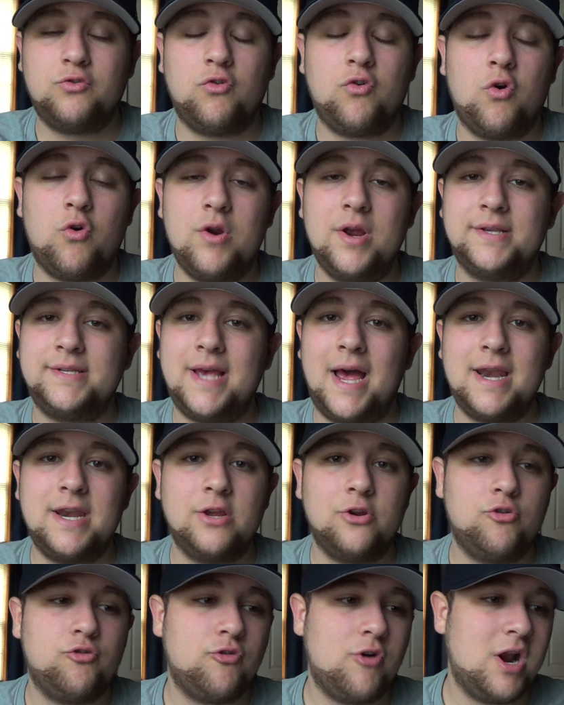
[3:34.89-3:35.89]
Gregorius had an
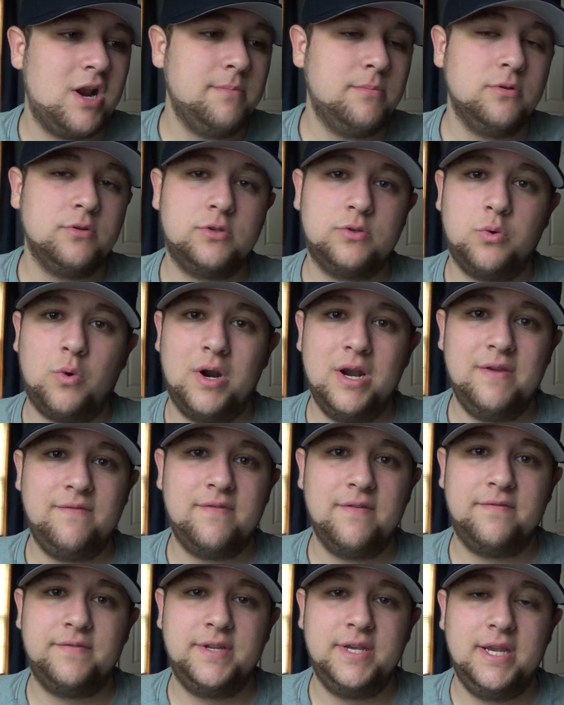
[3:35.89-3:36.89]
incredible
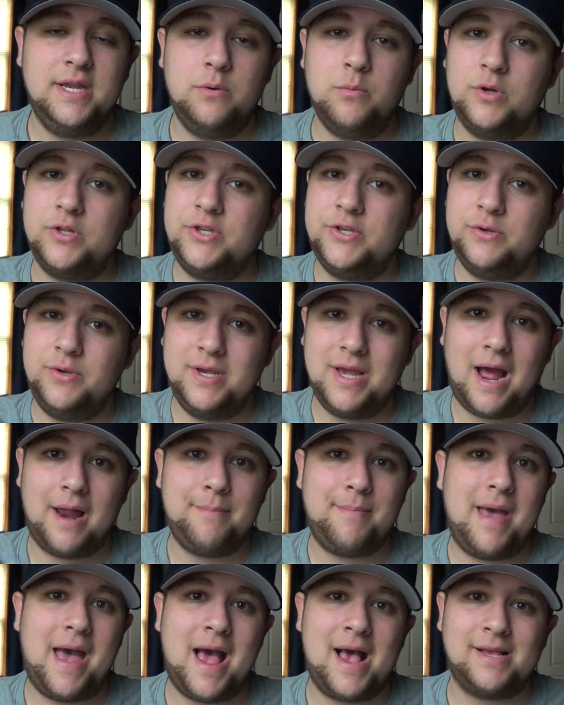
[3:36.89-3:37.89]
2015 once he
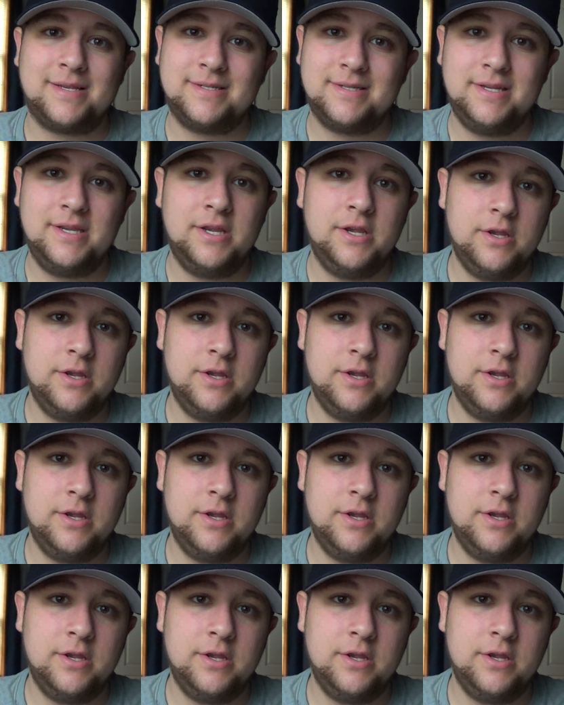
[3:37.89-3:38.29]
got past,